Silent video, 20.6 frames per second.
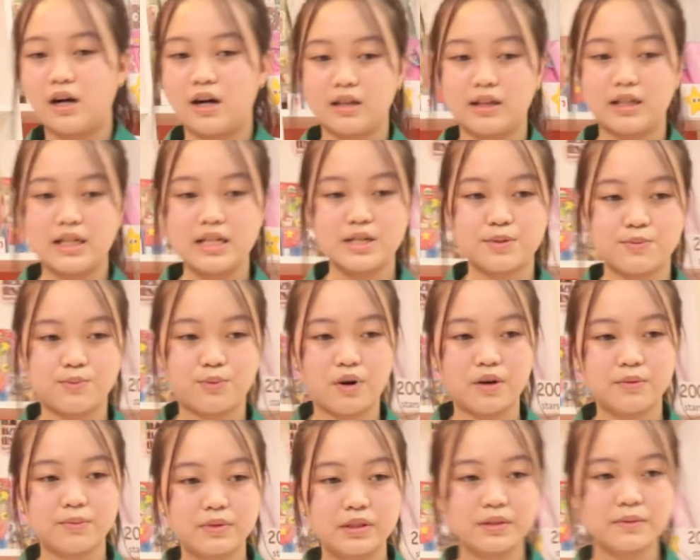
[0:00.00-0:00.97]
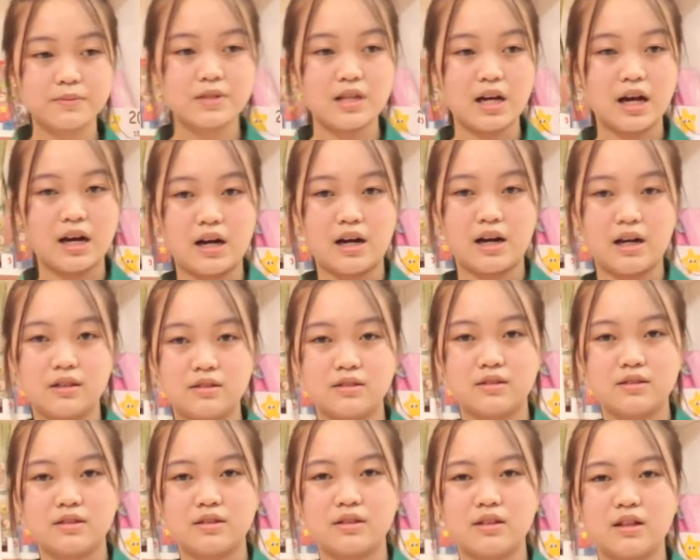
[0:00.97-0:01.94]
These problems are,
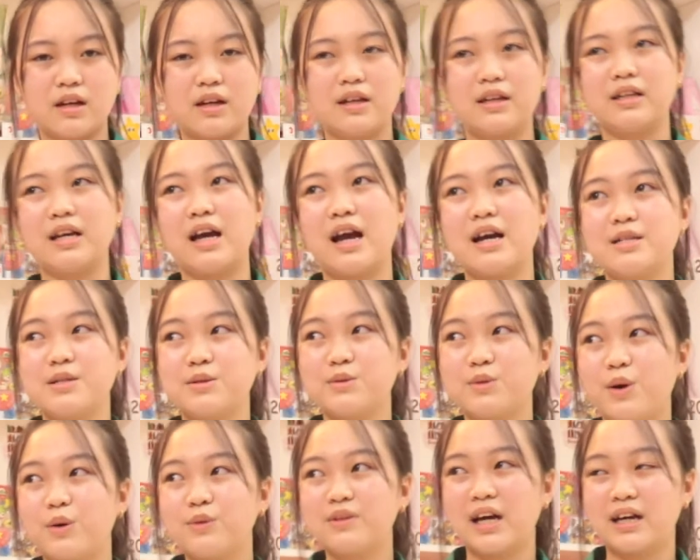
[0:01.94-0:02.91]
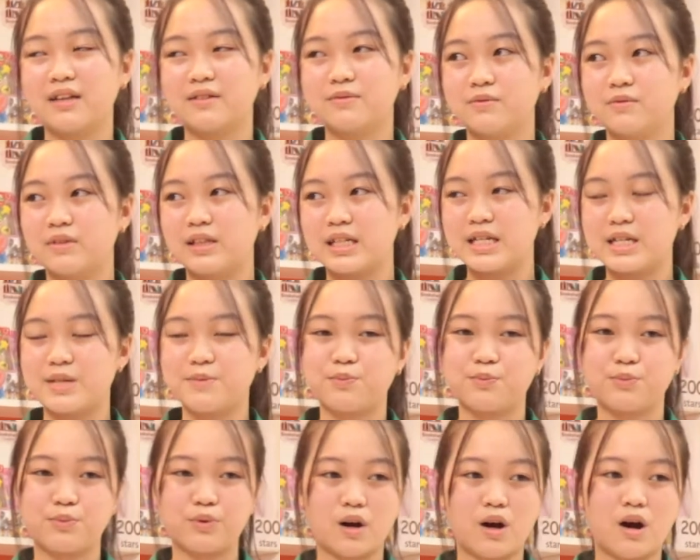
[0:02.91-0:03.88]
as you know, that these
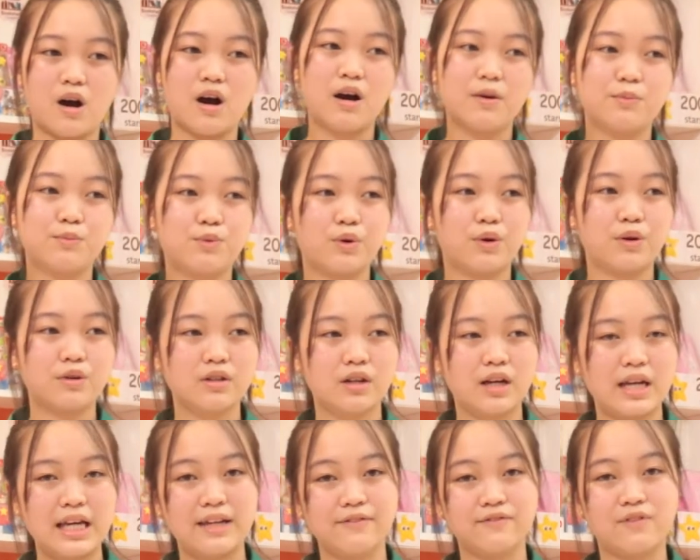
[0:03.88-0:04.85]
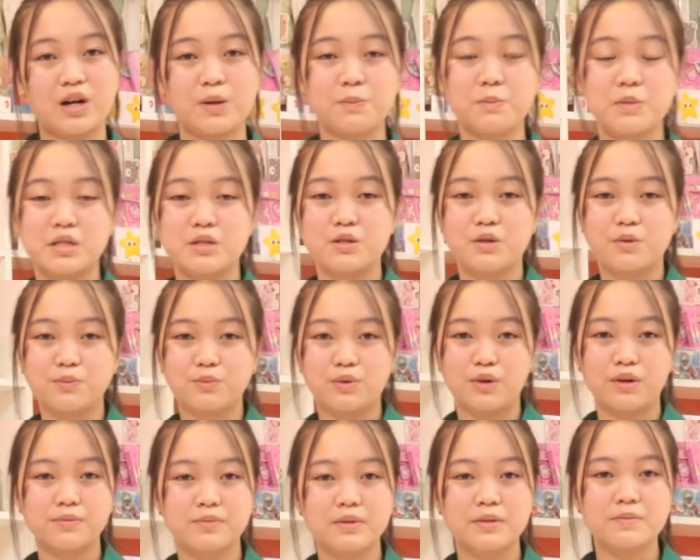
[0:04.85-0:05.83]
broad environmental
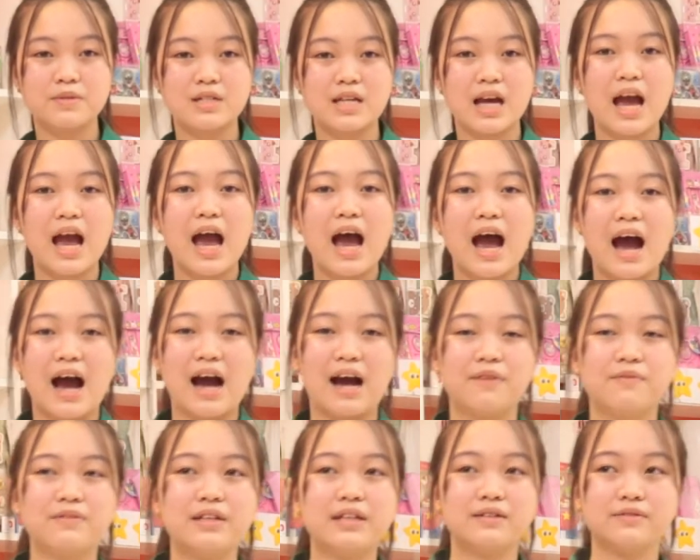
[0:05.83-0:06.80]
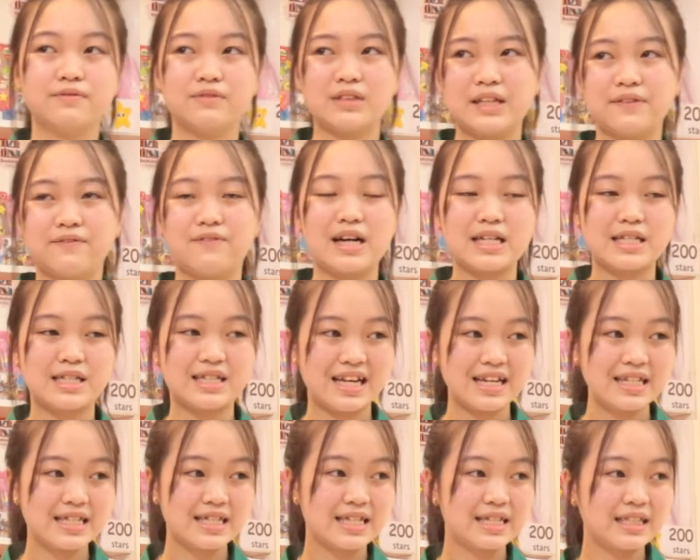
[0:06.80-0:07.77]
problems have
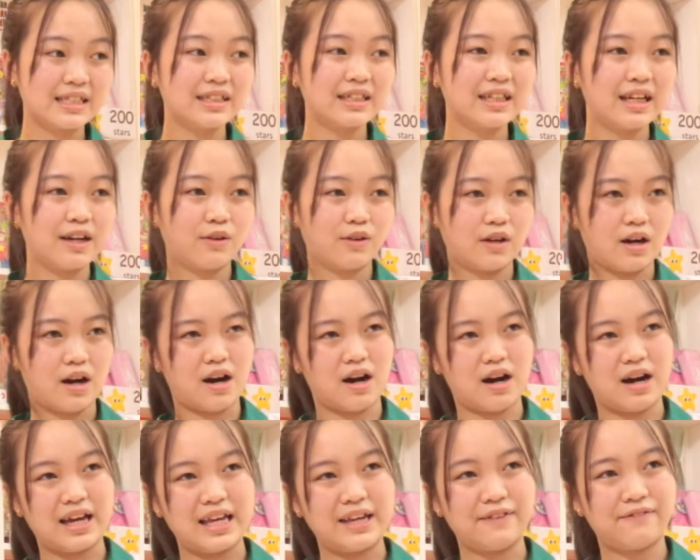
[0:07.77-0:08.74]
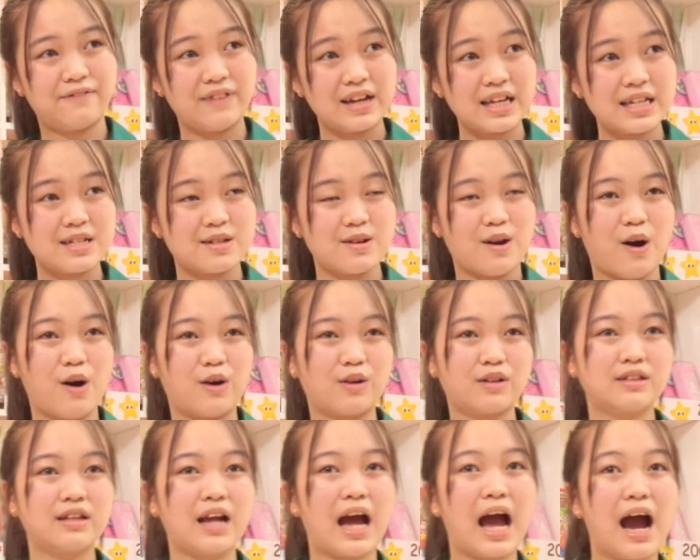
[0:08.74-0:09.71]
devastating effects
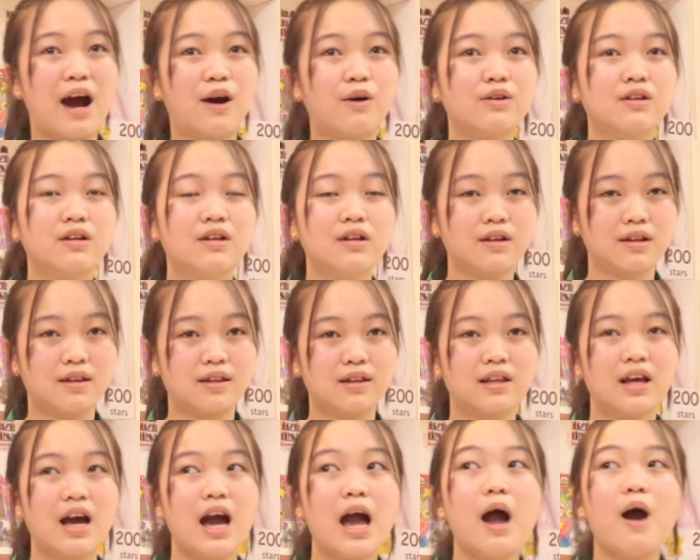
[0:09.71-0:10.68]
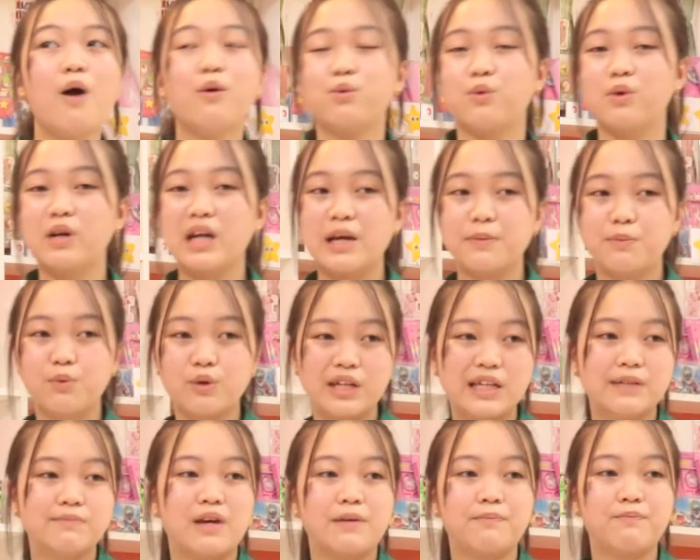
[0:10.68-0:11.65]
on our Earth. What I put
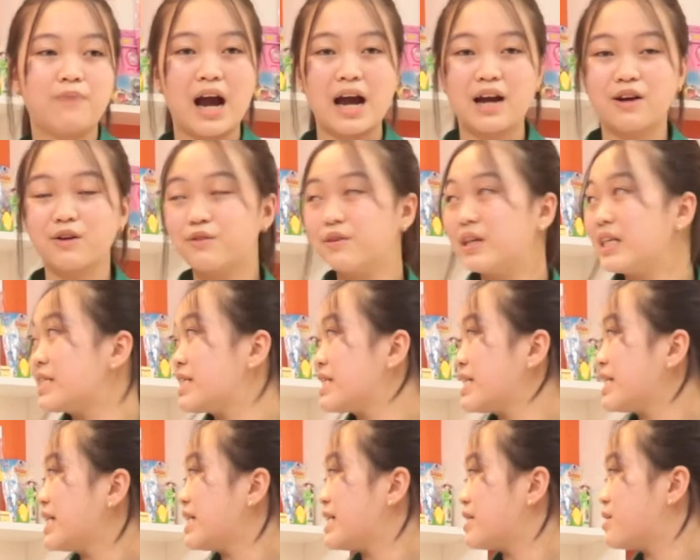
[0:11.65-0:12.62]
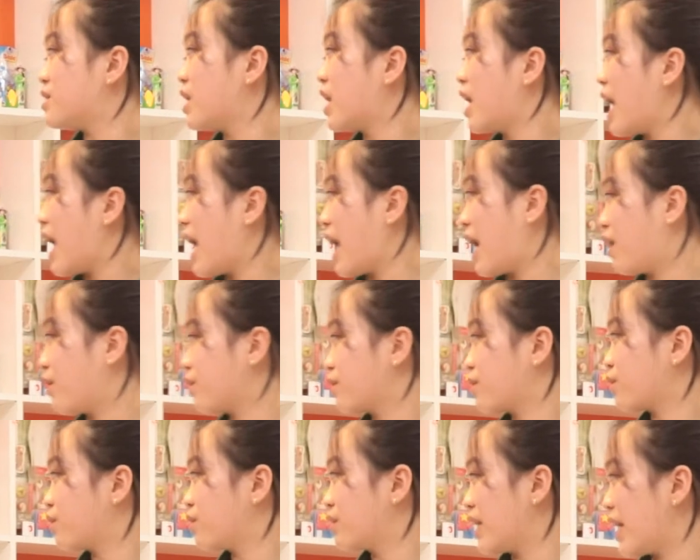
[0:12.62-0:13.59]
in my priority is
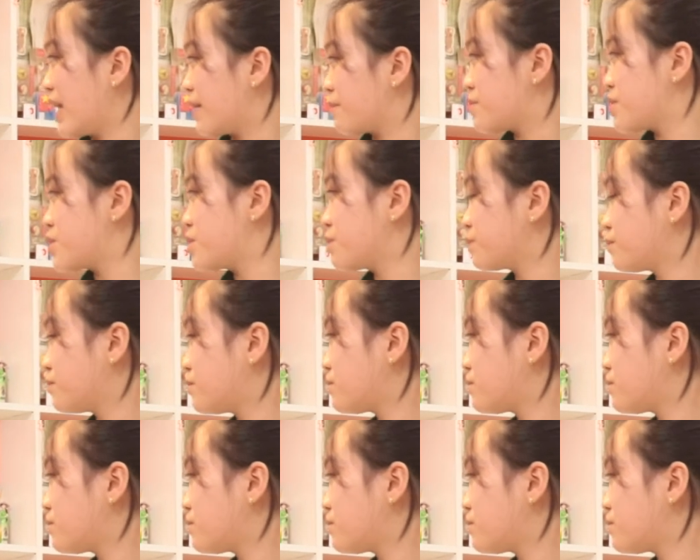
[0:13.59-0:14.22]
health collapse.